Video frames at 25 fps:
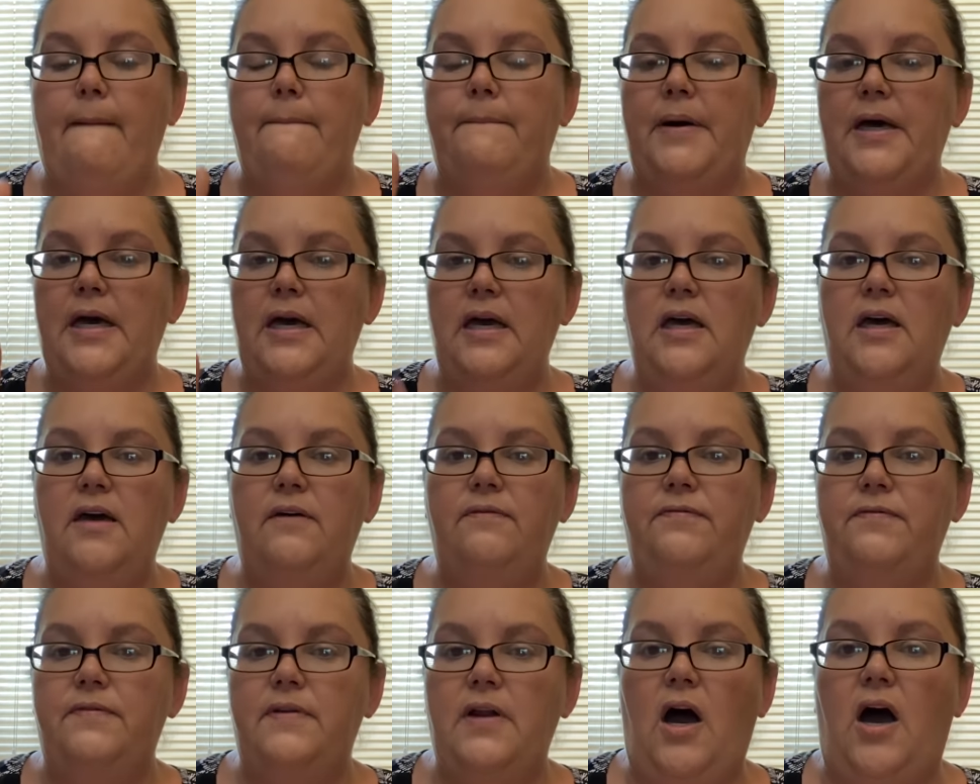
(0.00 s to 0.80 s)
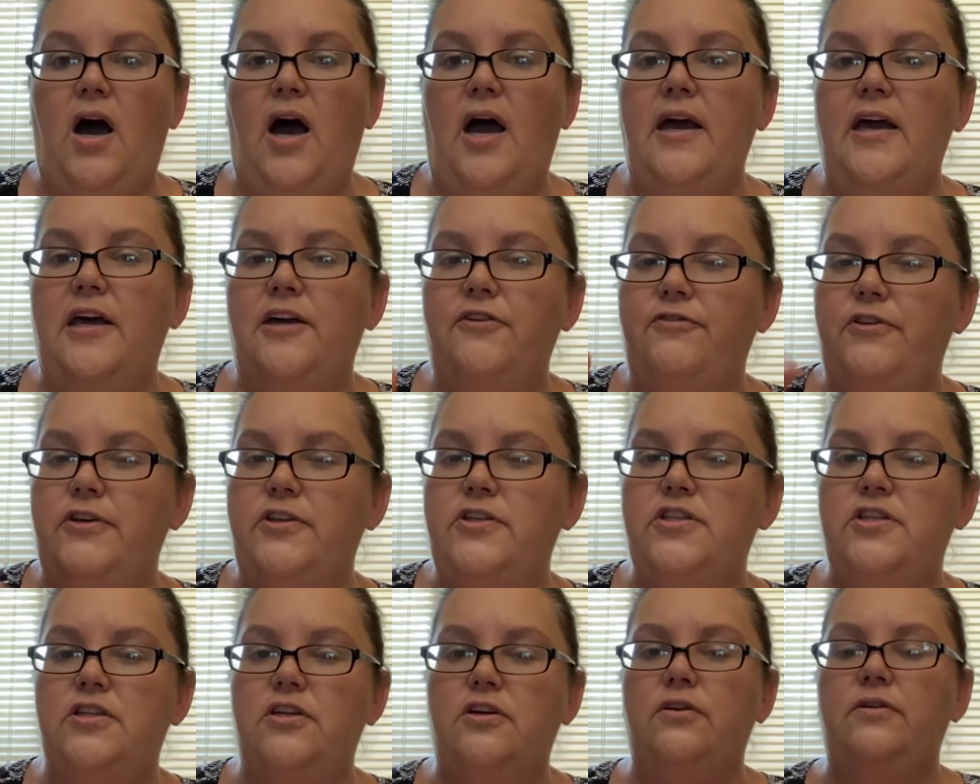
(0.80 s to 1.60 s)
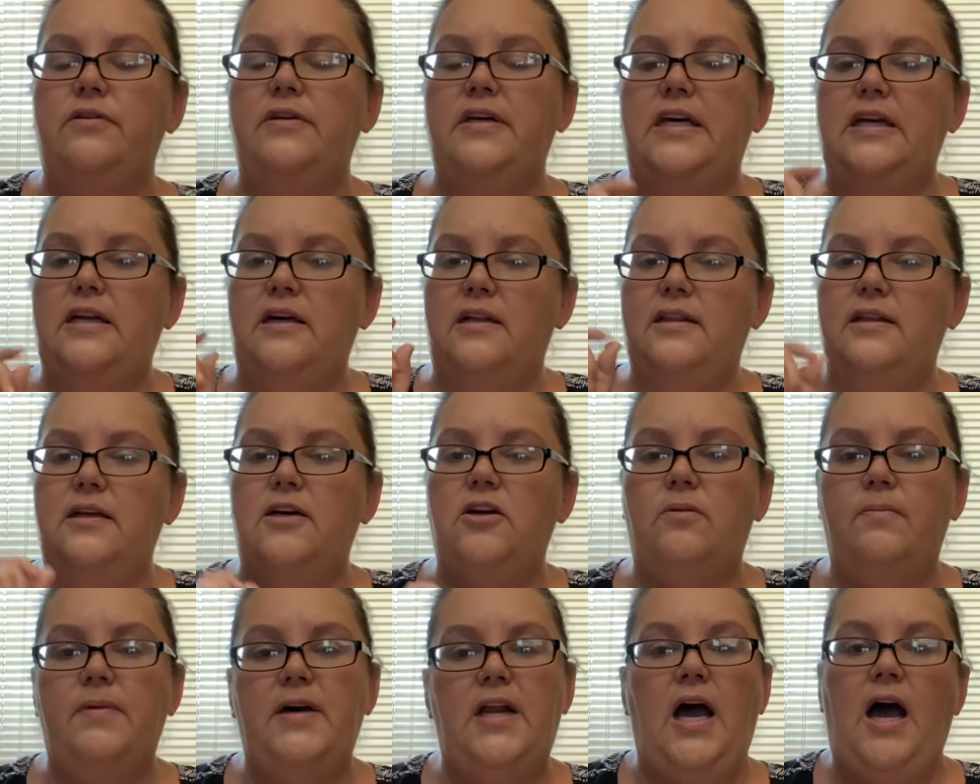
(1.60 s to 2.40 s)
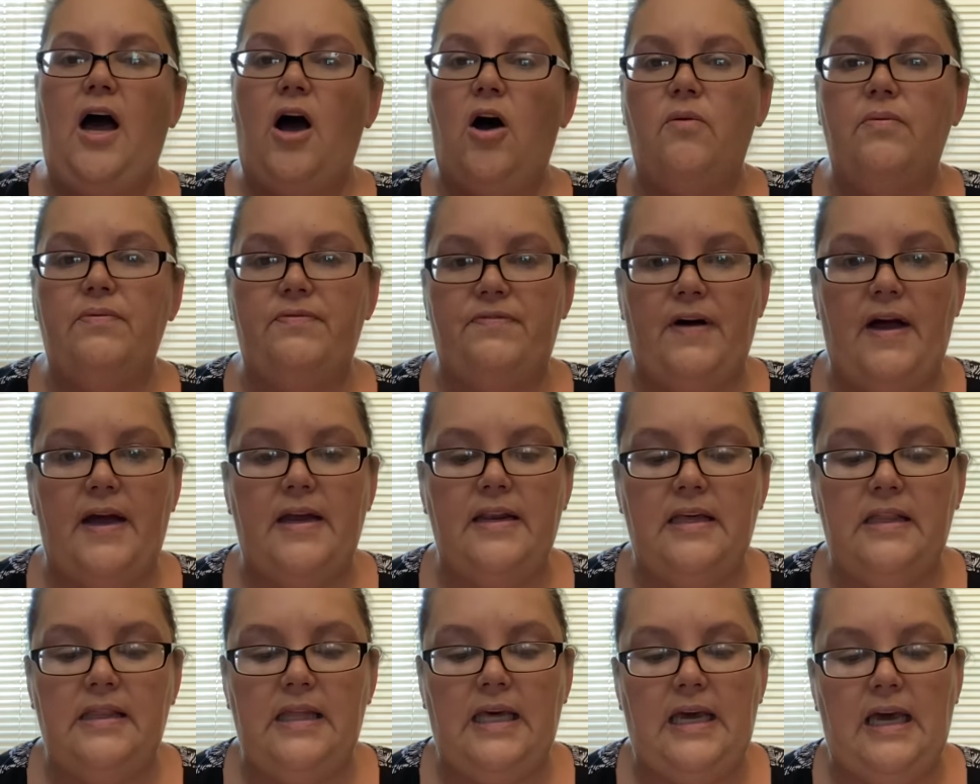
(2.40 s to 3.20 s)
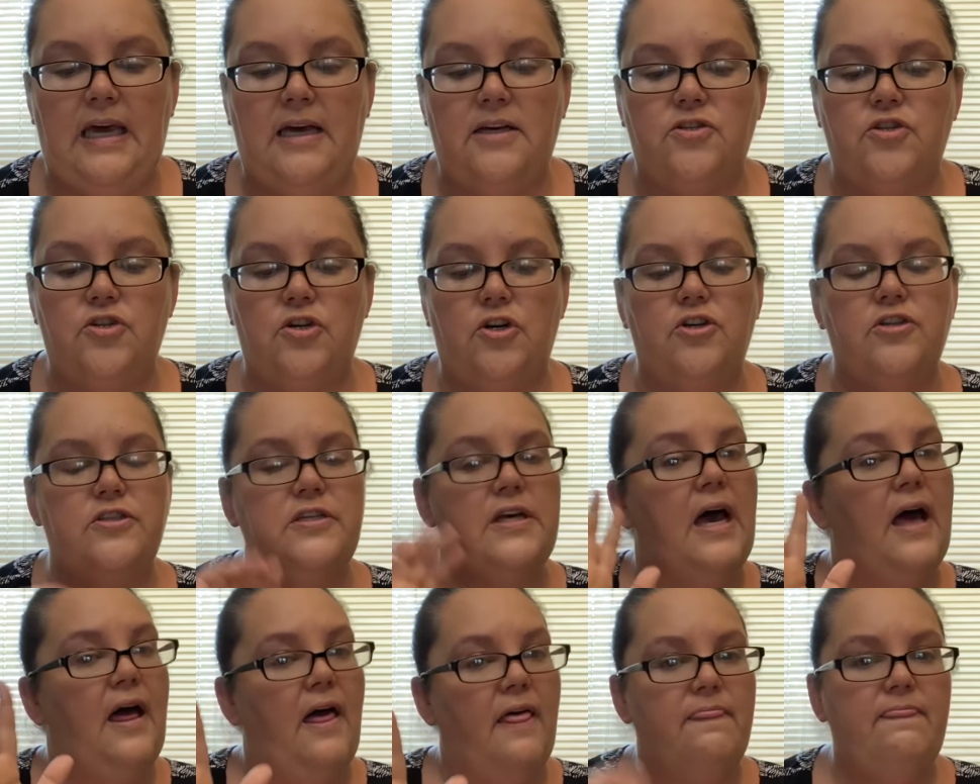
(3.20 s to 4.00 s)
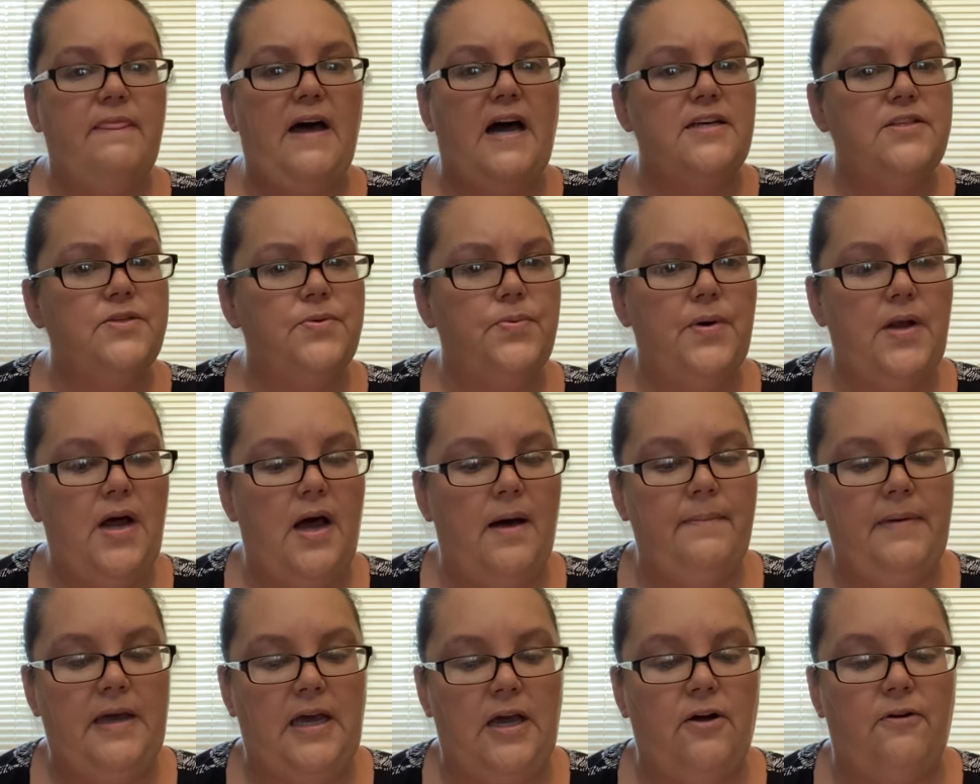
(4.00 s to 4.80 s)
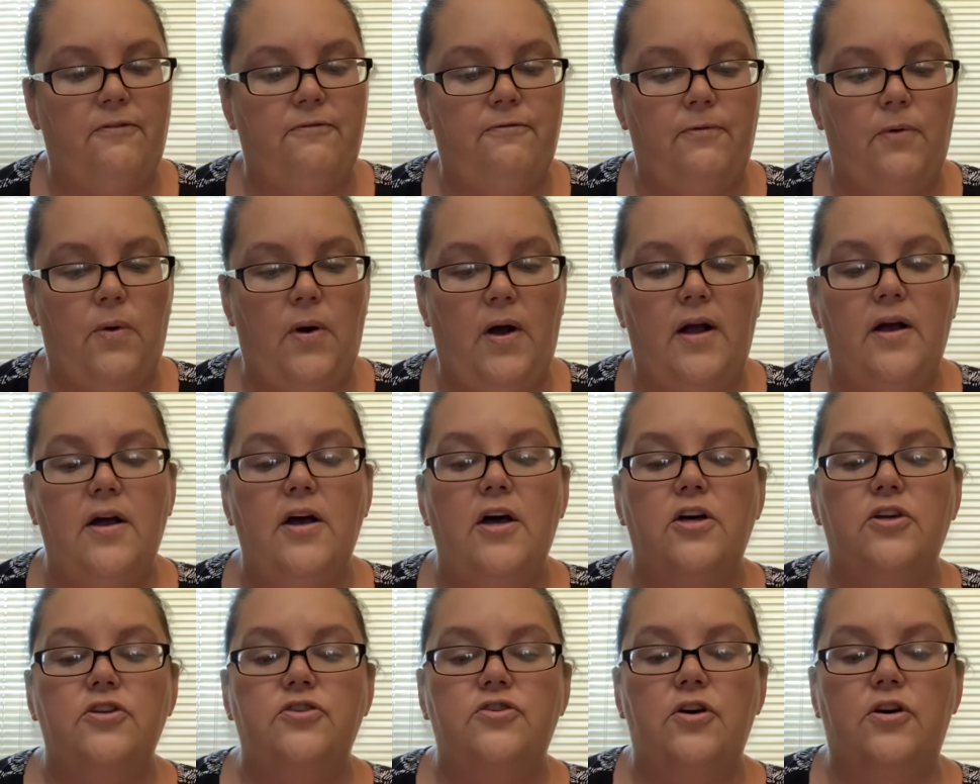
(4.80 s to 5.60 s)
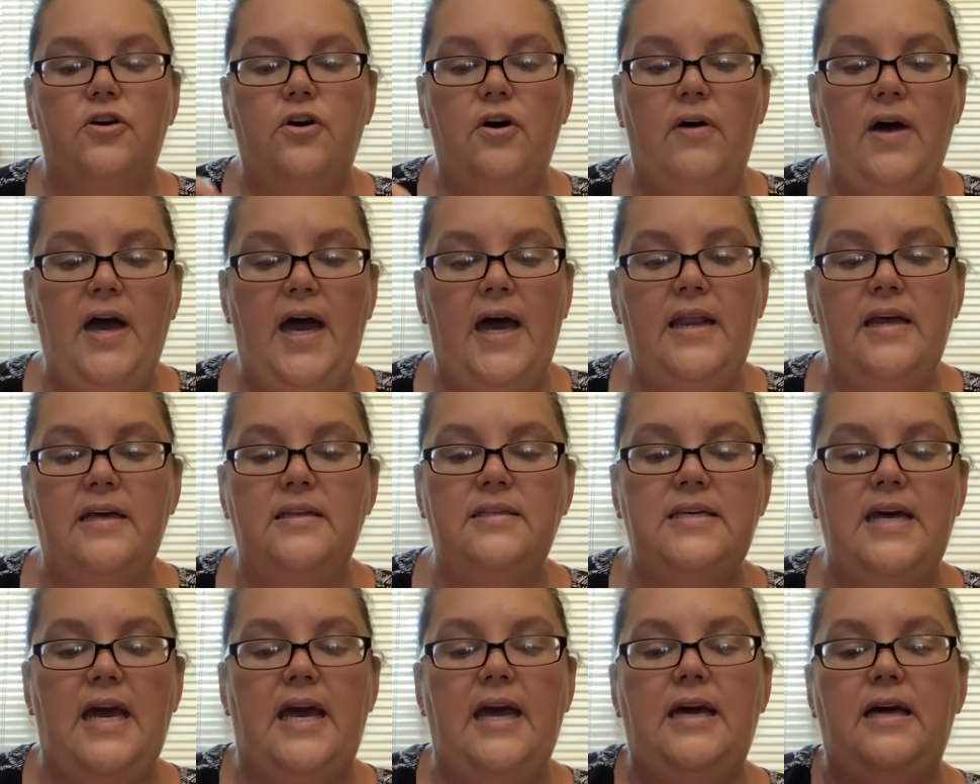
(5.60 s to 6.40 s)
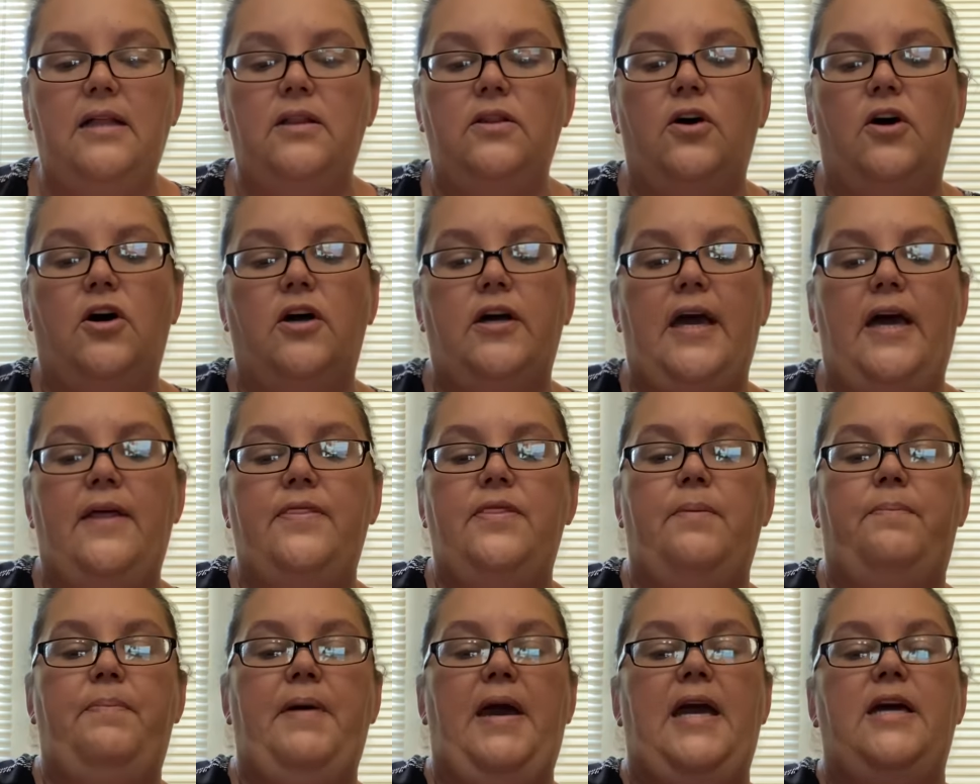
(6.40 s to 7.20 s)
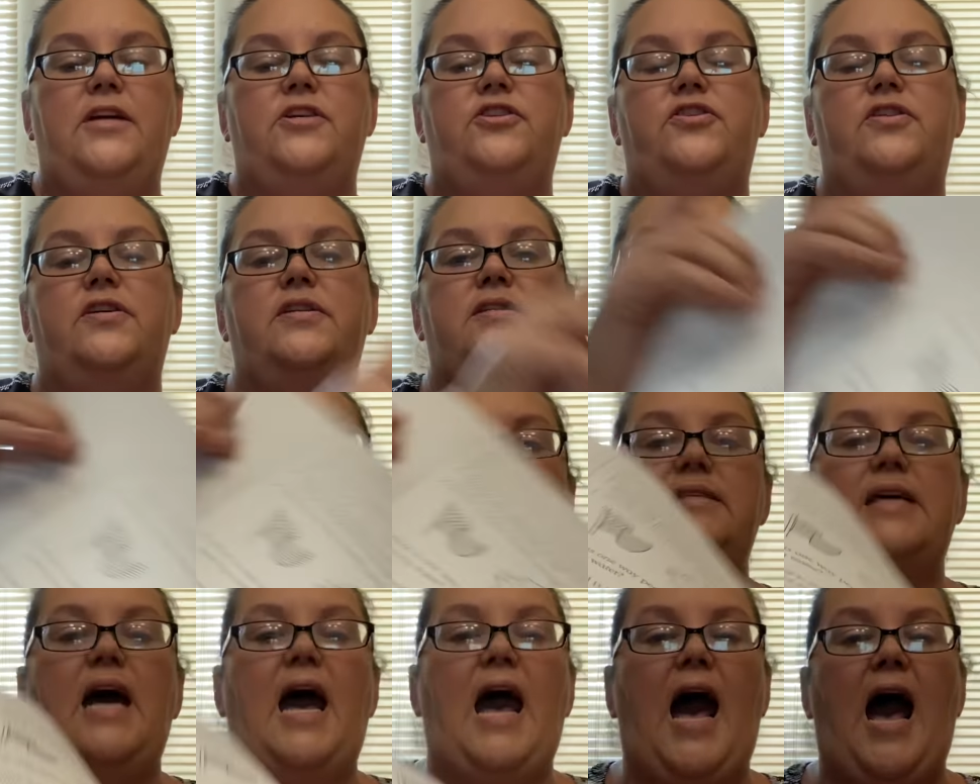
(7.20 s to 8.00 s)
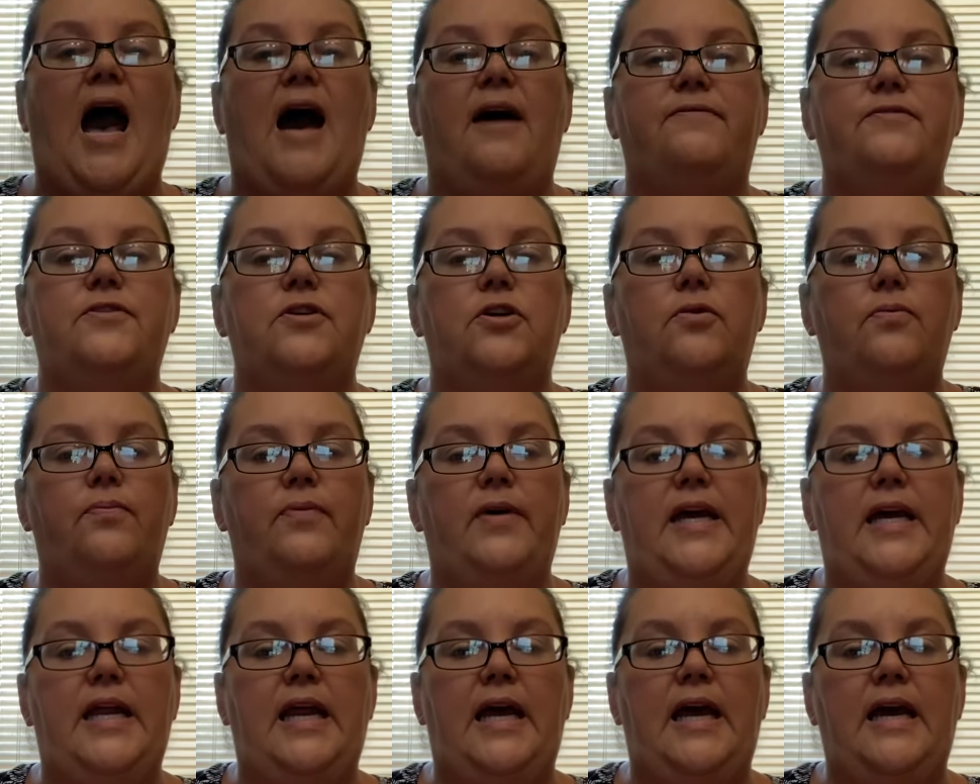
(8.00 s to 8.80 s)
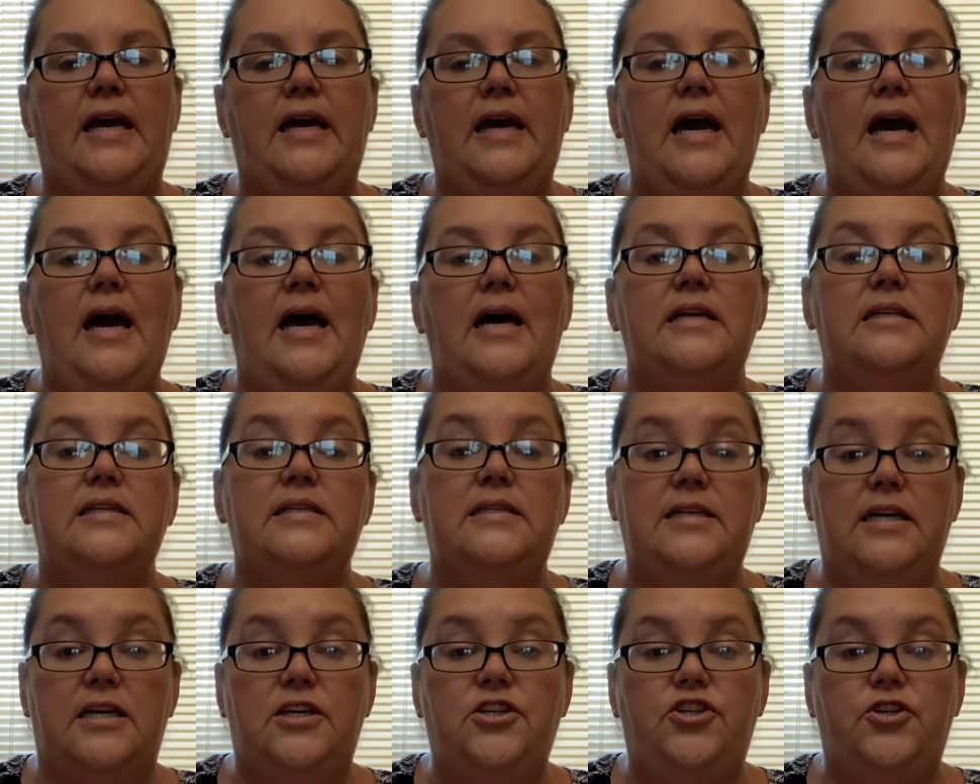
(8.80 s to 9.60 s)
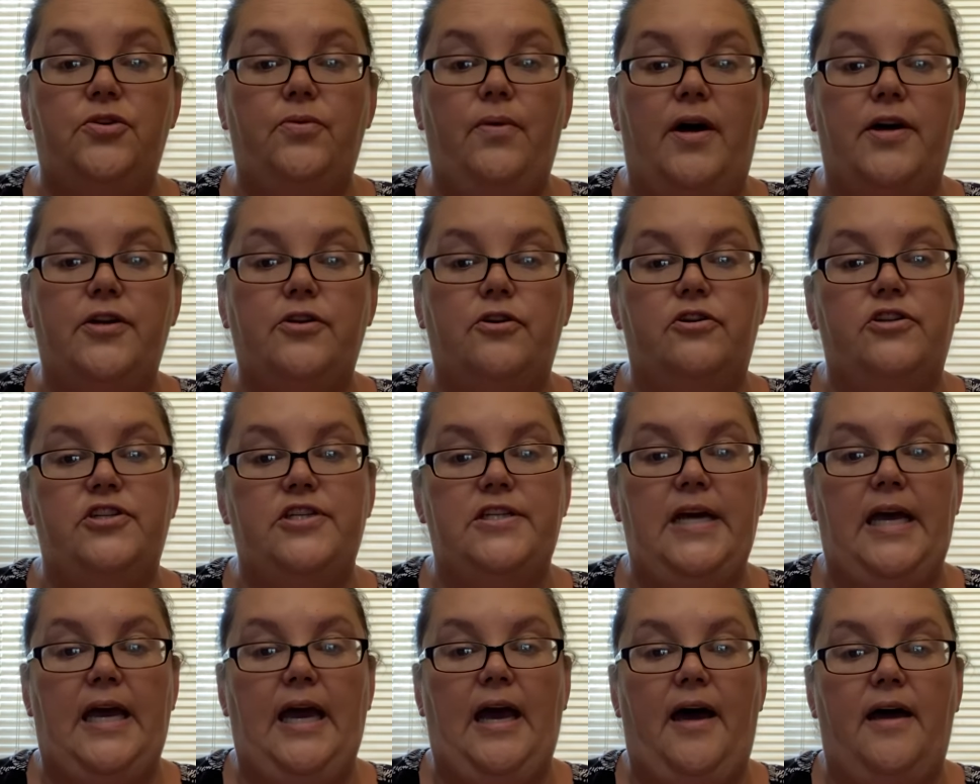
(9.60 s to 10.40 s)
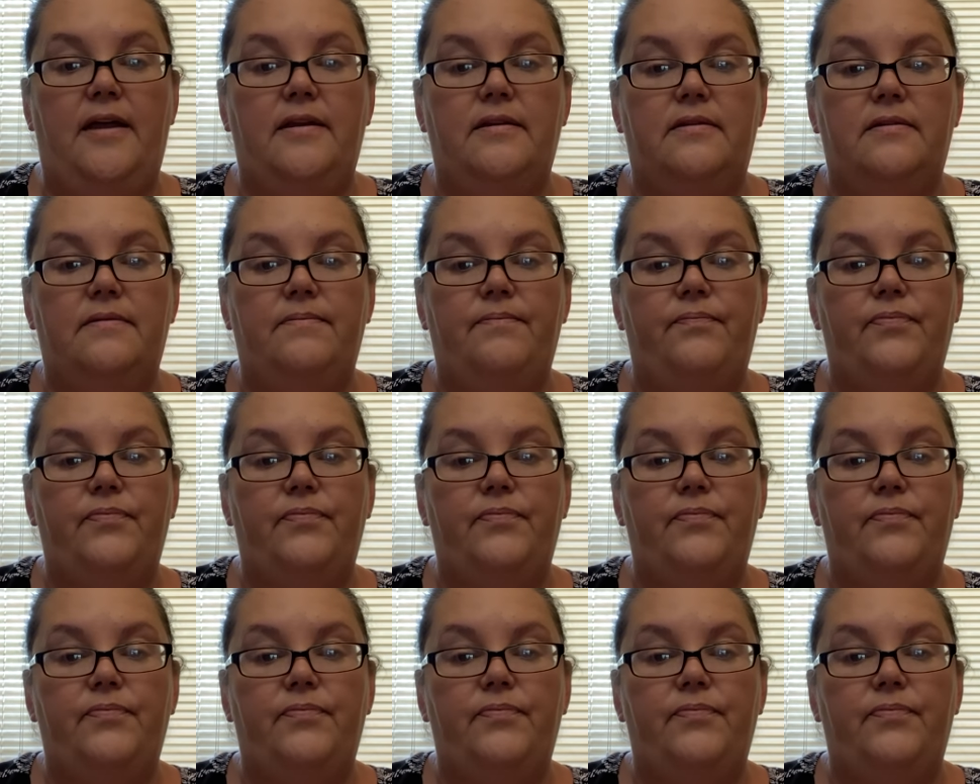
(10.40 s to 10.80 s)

But if not, if you still need a little bit of help finding the answers, that's what I'm here for. So go ahead and take a look at the page that says, after reading, did you understand?